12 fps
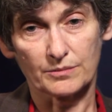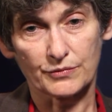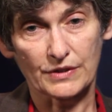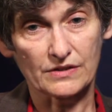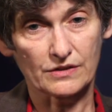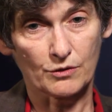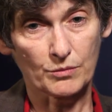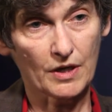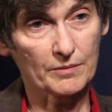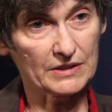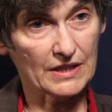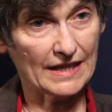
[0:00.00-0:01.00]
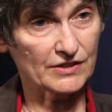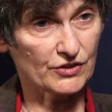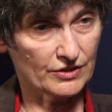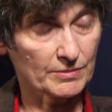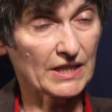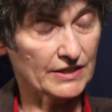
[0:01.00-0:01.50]
President Obama last
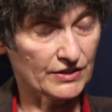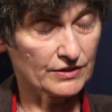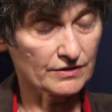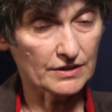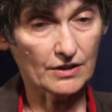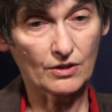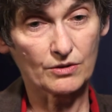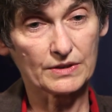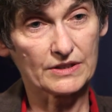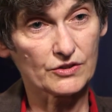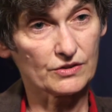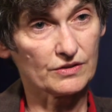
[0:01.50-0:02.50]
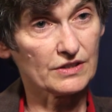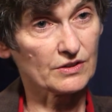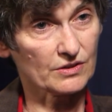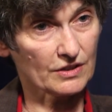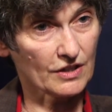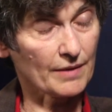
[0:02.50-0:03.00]
year, about a year ago, issued
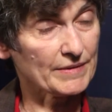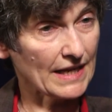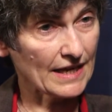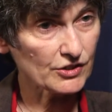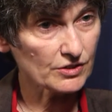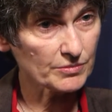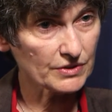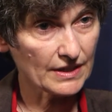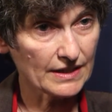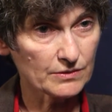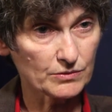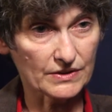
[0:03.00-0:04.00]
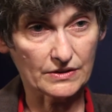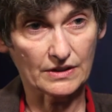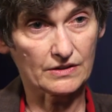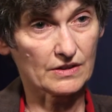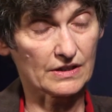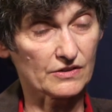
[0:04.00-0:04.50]
his climate action plan with
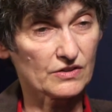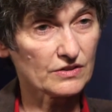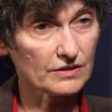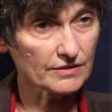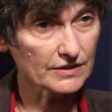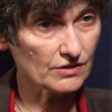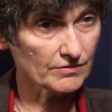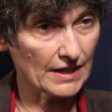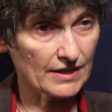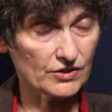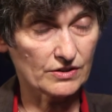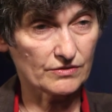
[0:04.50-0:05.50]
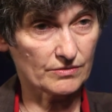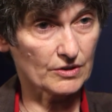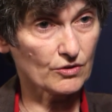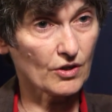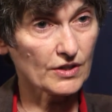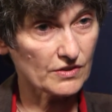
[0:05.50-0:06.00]
a series of actions from
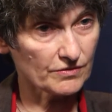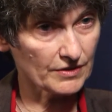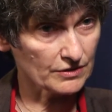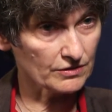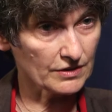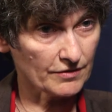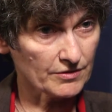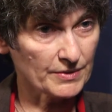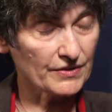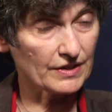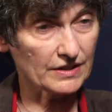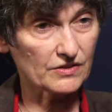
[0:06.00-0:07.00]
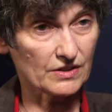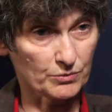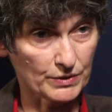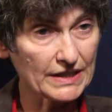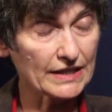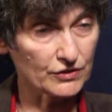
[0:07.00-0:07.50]
across the federal government, things that
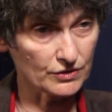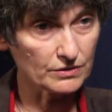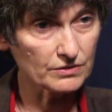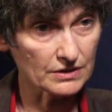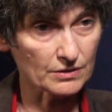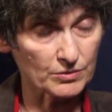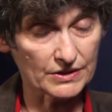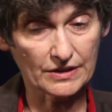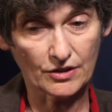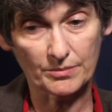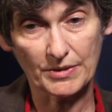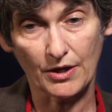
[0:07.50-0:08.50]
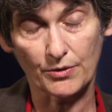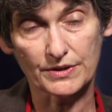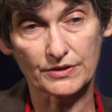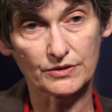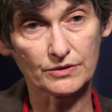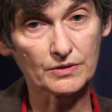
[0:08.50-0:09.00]
we can do that are within our power
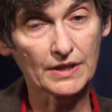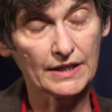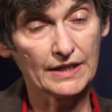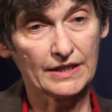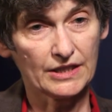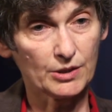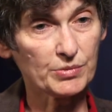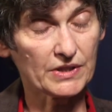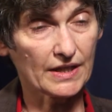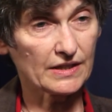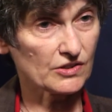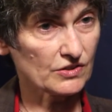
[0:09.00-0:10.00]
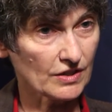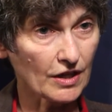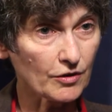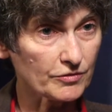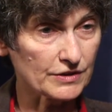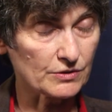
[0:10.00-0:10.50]
to do. EPA
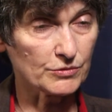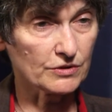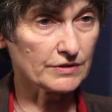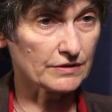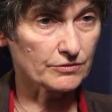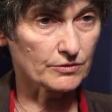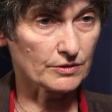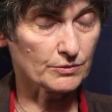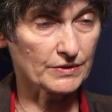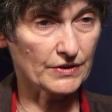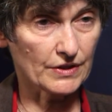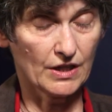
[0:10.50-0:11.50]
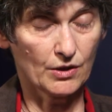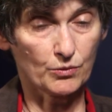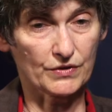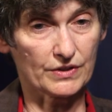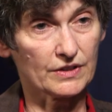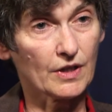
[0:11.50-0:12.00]
itself is moving forward
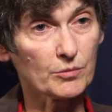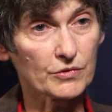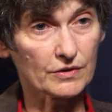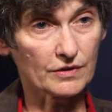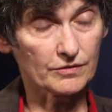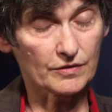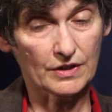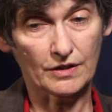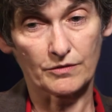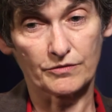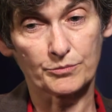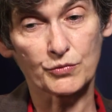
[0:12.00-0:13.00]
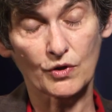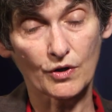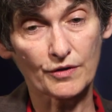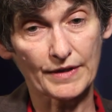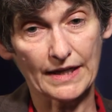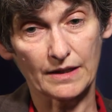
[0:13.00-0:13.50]
with a number of
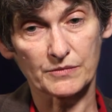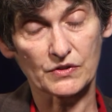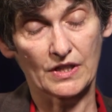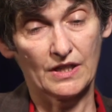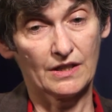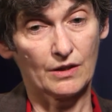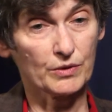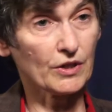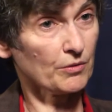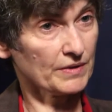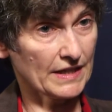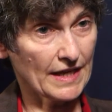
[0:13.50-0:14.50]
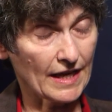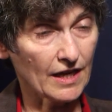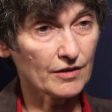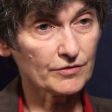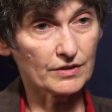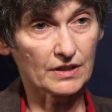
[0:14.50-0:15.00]
programs we already
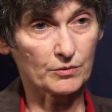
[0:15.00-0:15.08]
have.